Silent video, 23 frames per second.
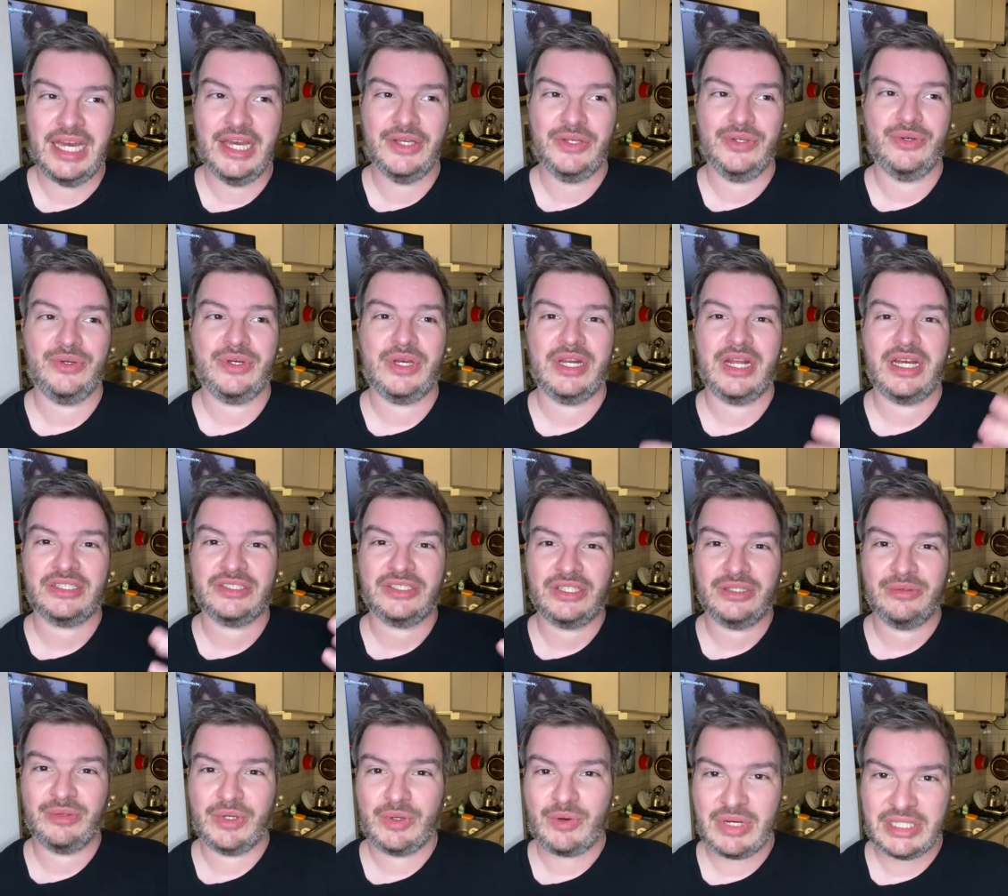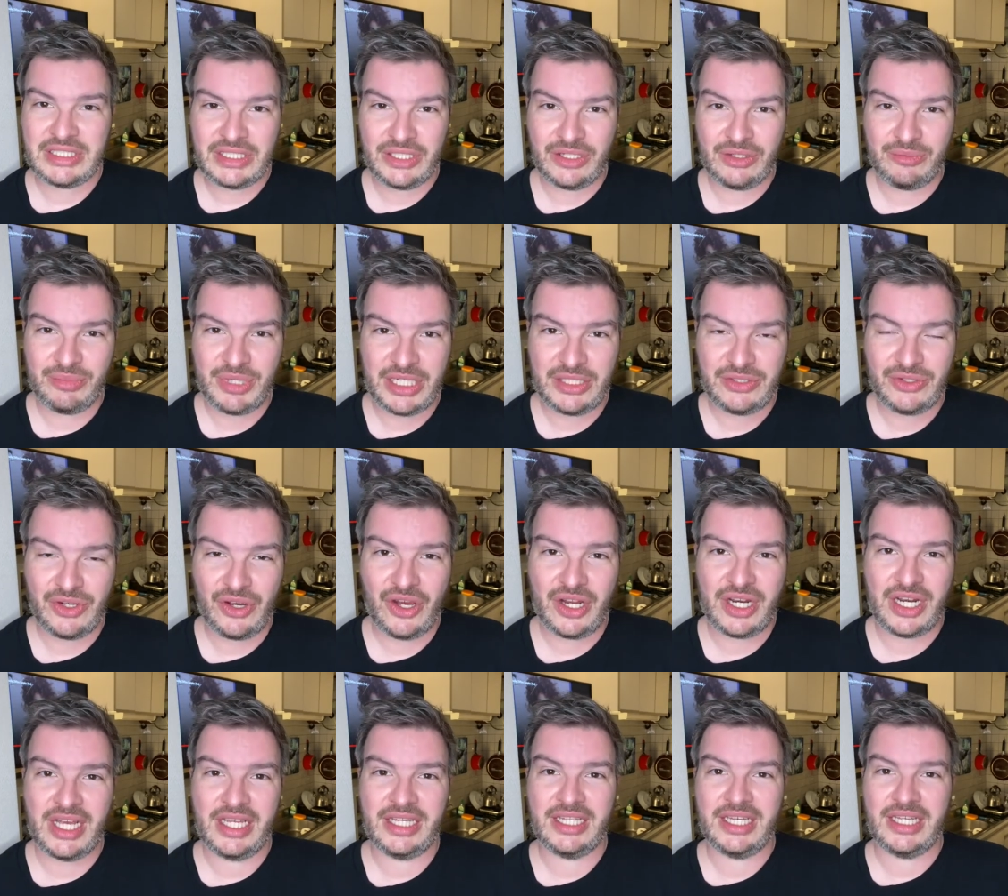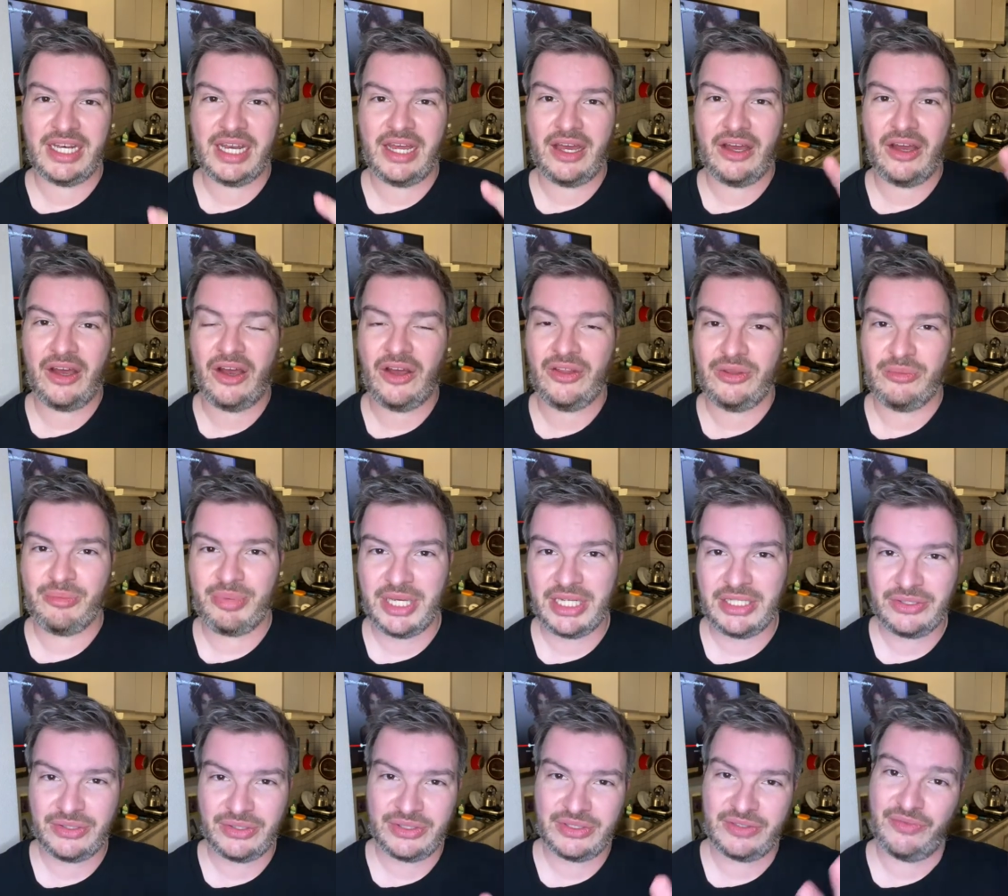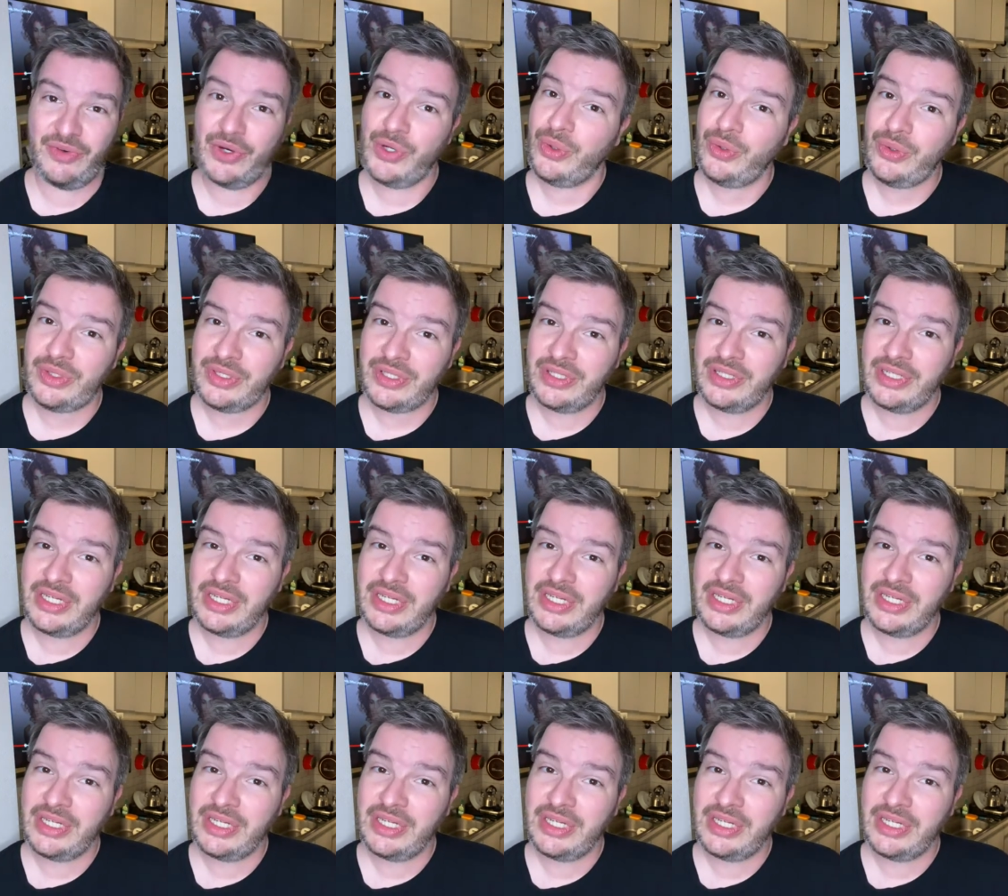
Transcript: You can actually request it on Patreon, and then all the patrons vote,